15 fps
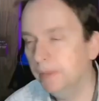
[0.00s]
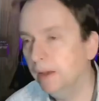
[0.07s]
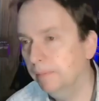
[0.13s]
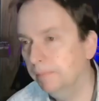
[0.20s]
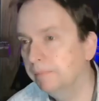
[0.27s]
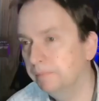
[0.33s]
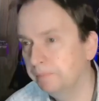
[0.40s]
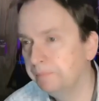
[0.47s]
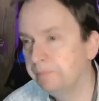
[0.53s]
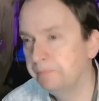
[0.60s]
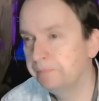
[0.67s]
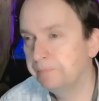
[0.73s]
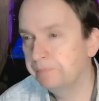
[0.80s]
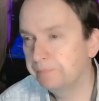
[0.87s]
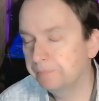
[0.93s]
Yeah. And I'm
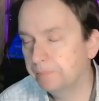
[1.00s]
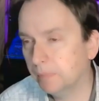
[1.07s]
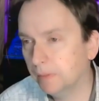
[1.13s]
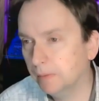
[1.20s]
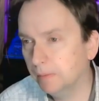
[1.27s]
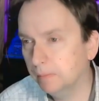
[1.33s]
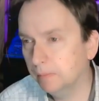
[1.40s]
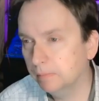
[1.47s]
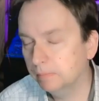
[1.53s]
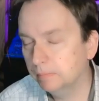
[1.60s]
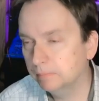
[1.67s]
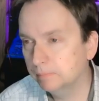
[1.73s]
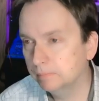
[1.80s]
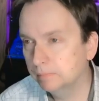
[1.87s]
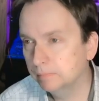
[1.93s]
definitely going to like start off
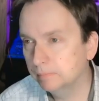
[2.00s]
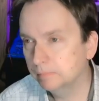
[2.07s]
with that